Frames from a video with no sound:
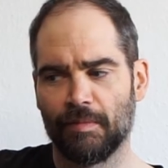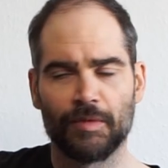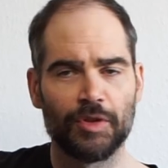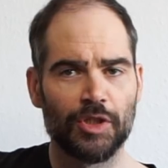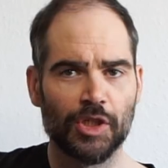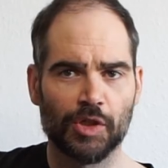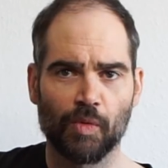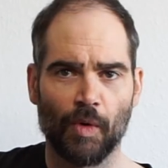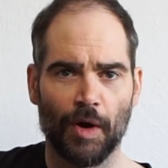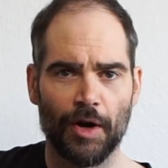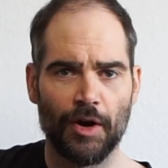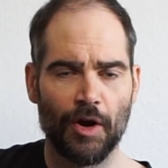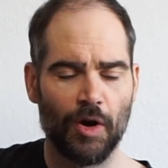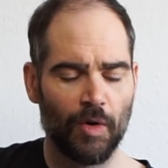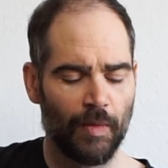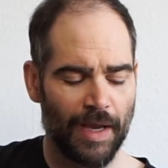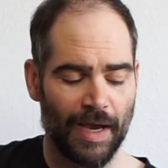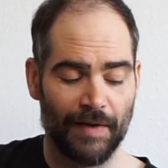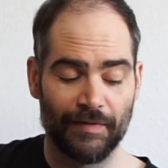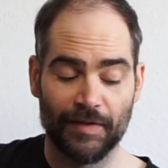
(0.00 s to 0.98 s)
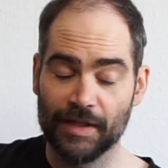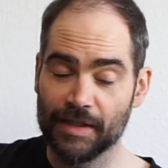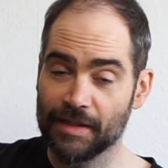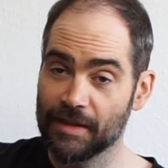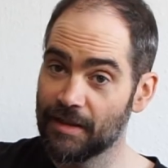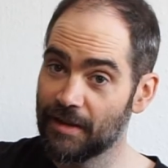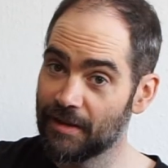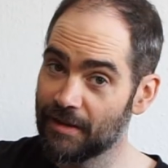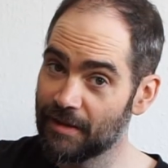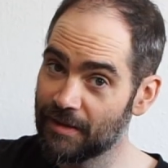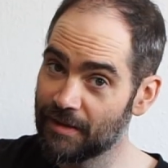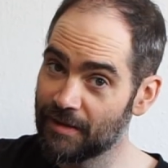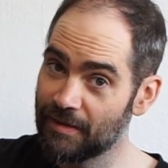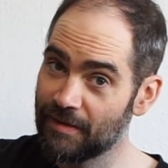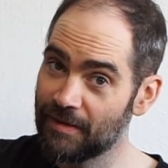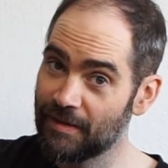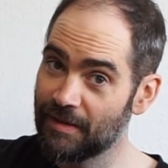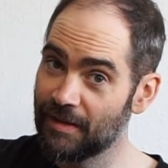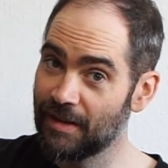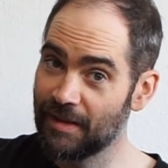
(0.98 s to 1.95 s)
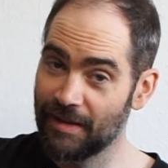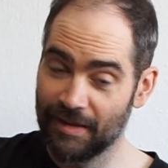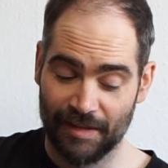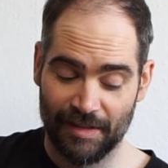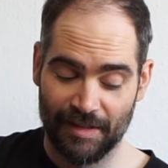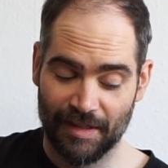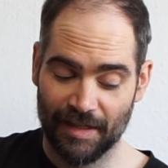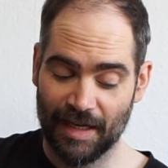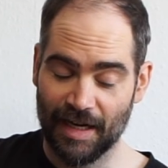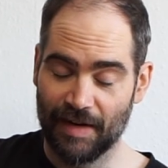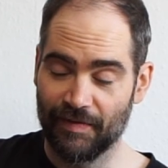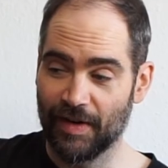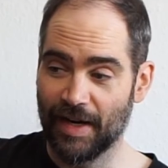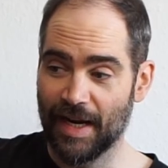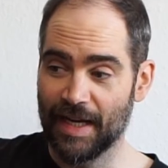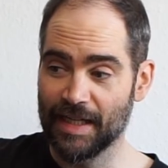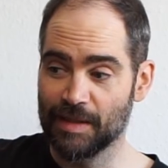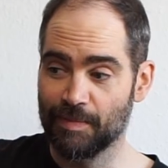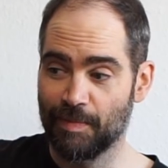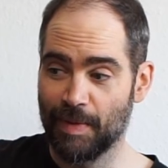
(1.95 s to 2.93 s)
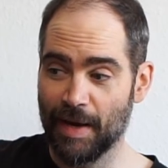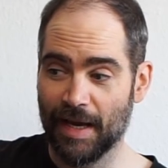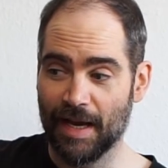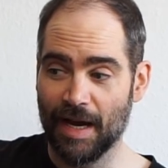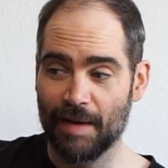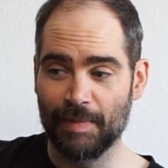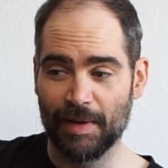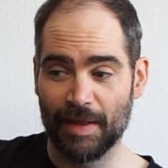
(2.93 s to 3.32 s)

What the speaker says: just one note, we have this kind of a nice pickup.